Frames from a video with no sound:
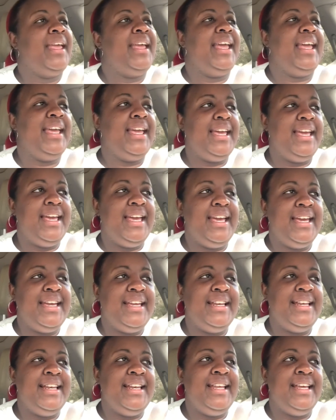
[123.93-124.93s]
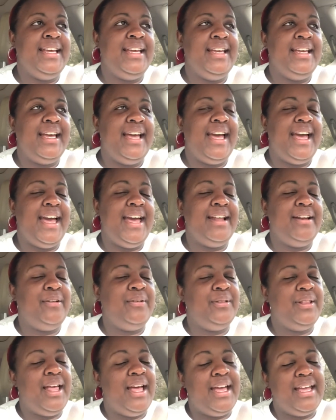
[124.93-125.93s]
and I
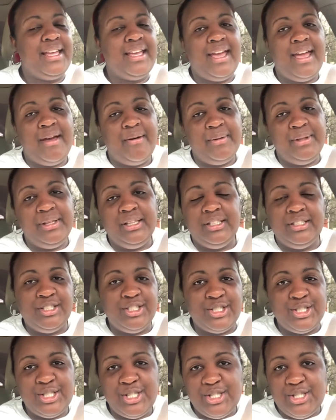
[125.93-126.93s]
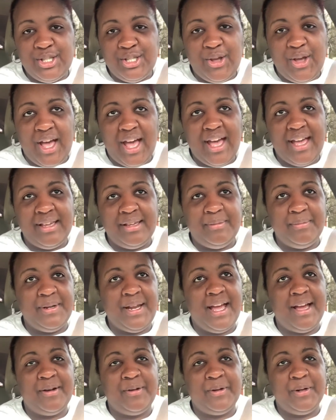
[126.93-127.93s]
don't like how it looks. So I am
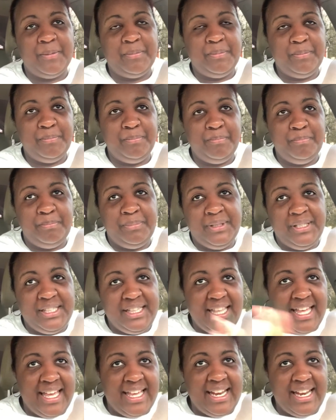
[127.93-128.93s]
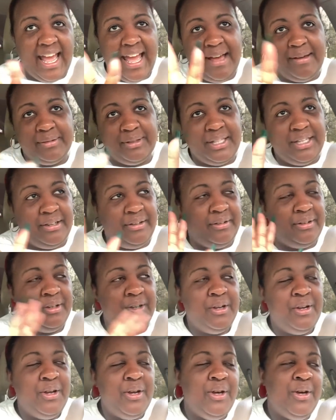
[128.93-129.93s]
not gonna put that out there
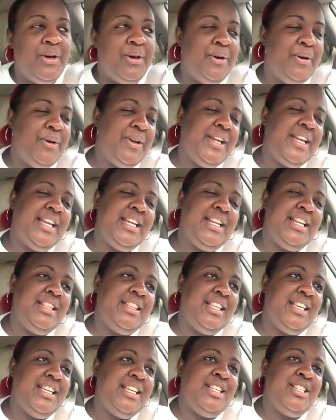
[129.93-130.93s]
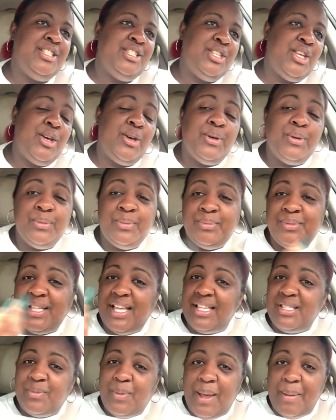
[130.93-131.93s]
or anything. So
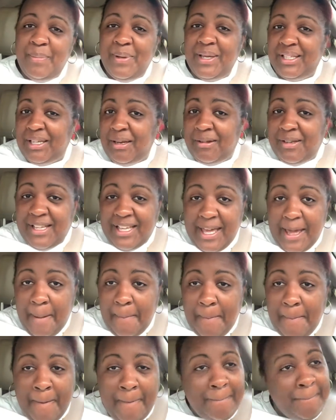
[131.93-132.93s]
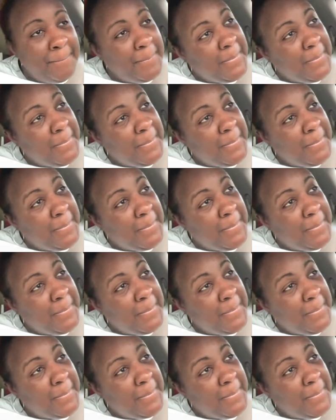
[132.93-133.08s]
that's why I picked up the camera